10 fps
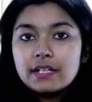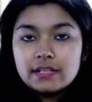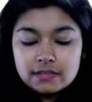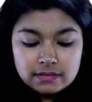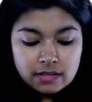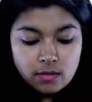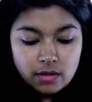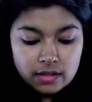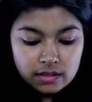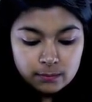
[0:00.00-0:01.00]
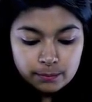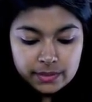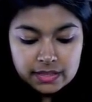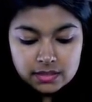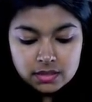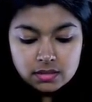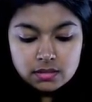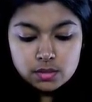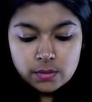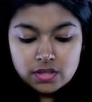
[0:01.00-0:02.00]
here is now our complete
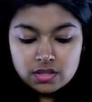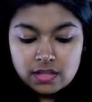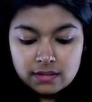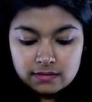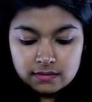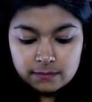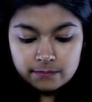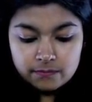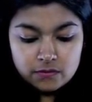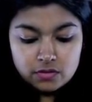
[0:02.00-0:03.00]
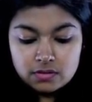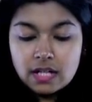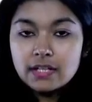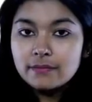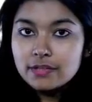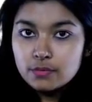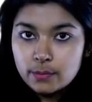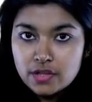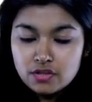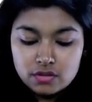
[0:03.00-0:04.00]
switch case. Starting with
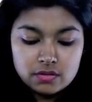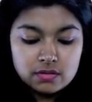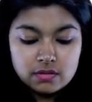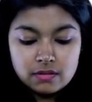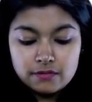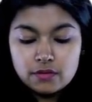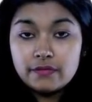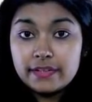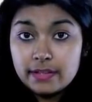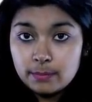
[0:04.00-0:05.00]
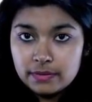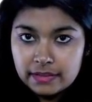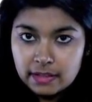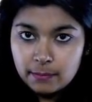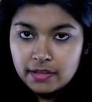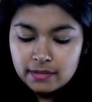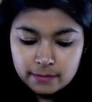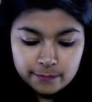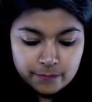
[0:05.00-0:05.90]
switch, give your variable name here.